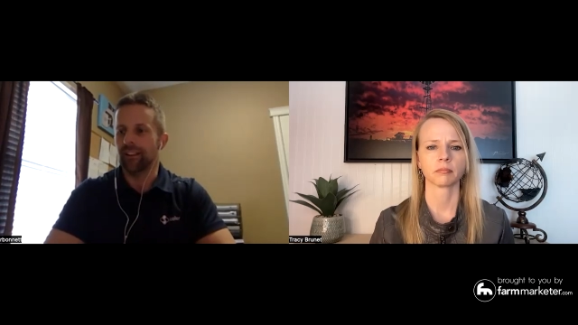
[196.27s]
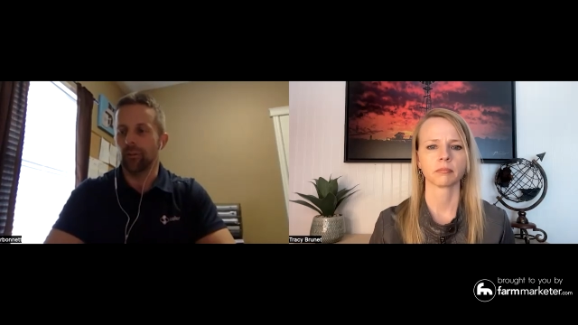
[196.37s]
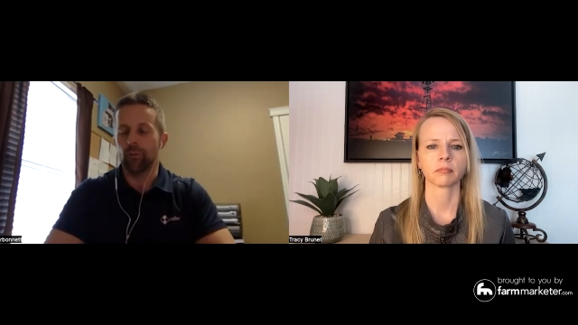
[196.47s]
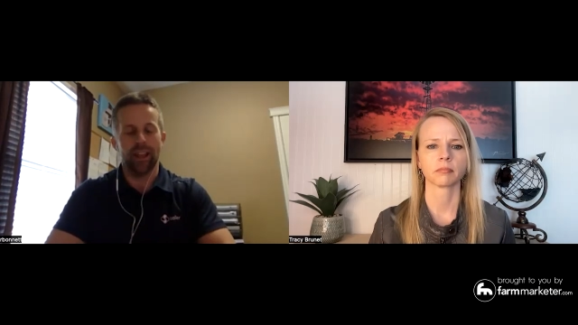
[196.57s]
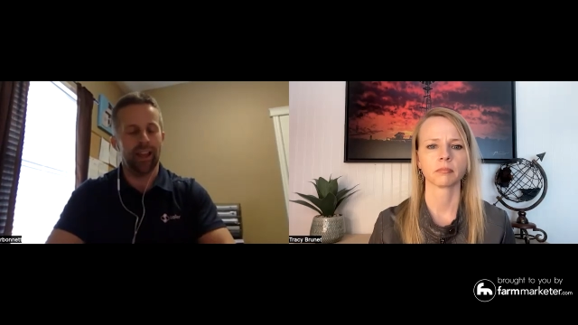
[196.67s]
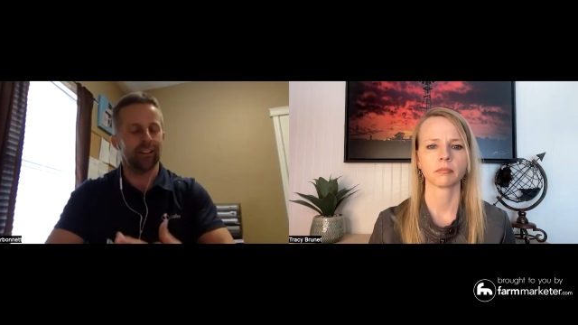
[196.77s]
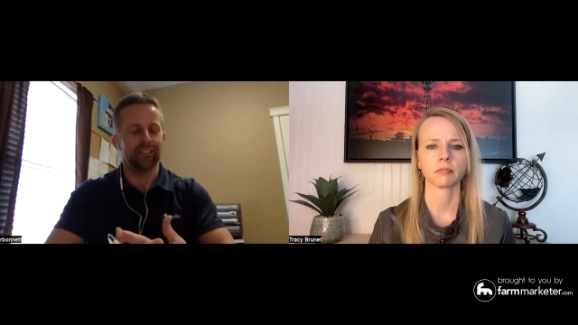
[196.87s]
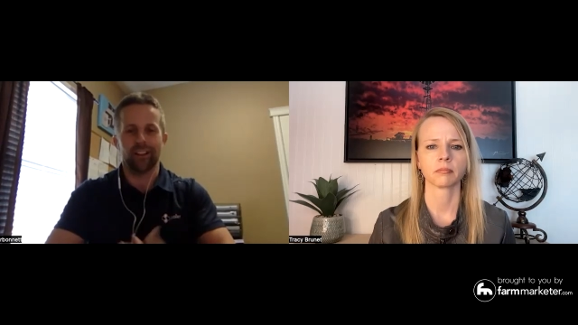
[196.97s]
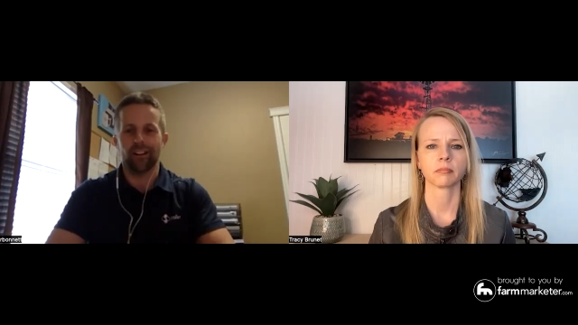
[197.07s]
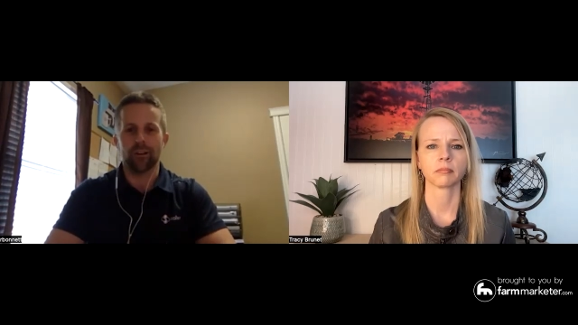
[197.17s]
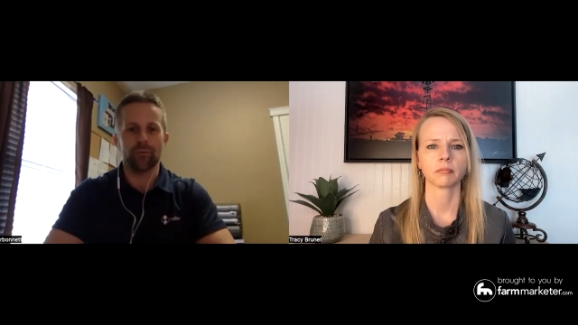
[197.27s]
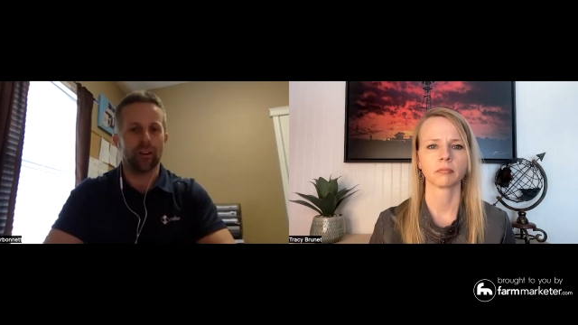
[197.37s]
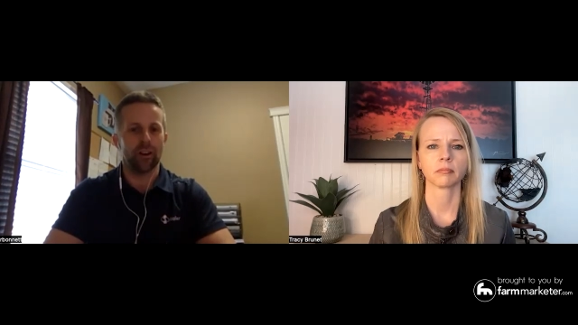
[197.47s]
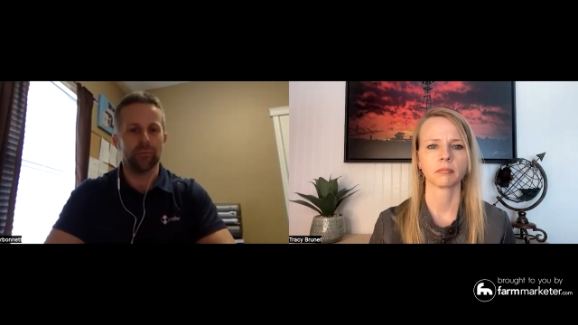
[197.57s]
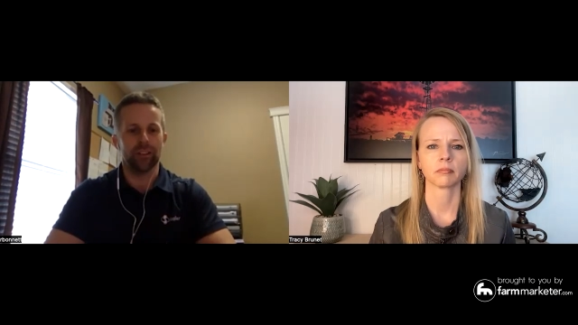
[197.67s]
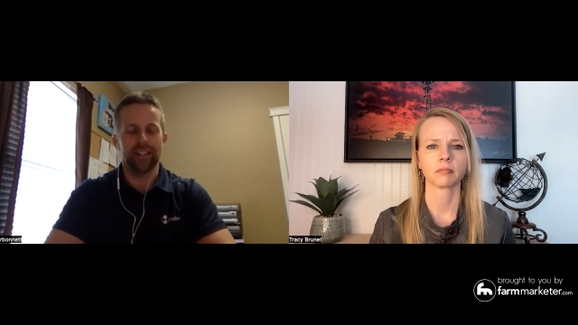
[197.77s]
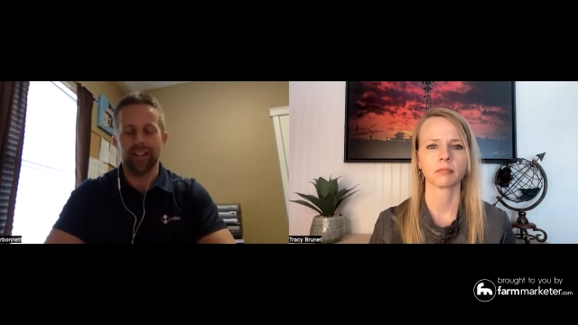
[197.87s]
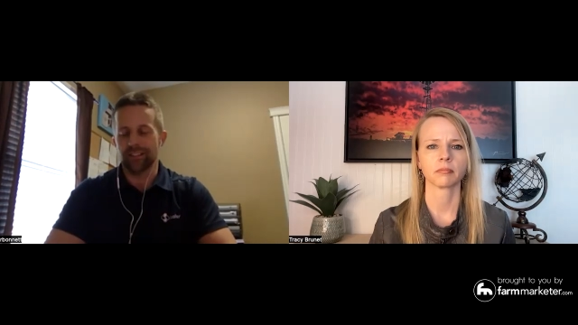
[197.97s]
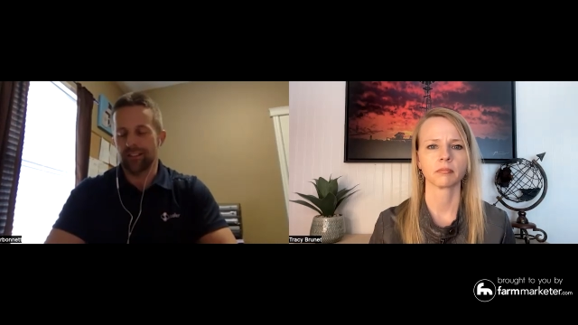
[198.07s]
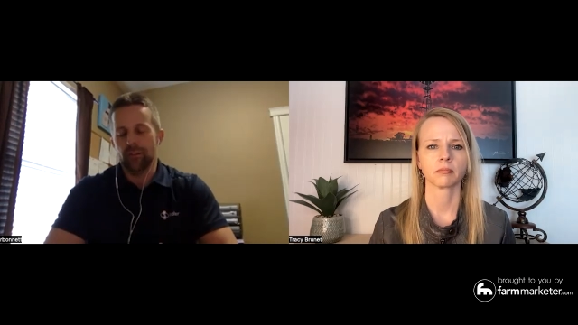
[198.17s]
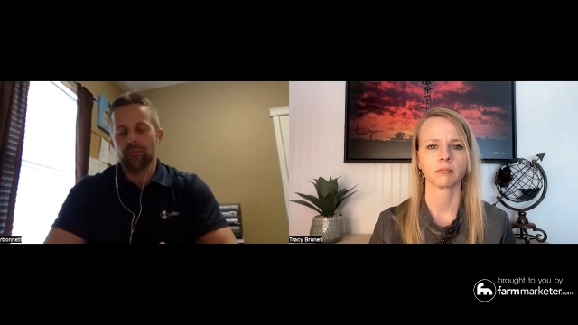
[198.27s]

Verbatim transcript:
Speaker 1: we handled on our farm that dad's still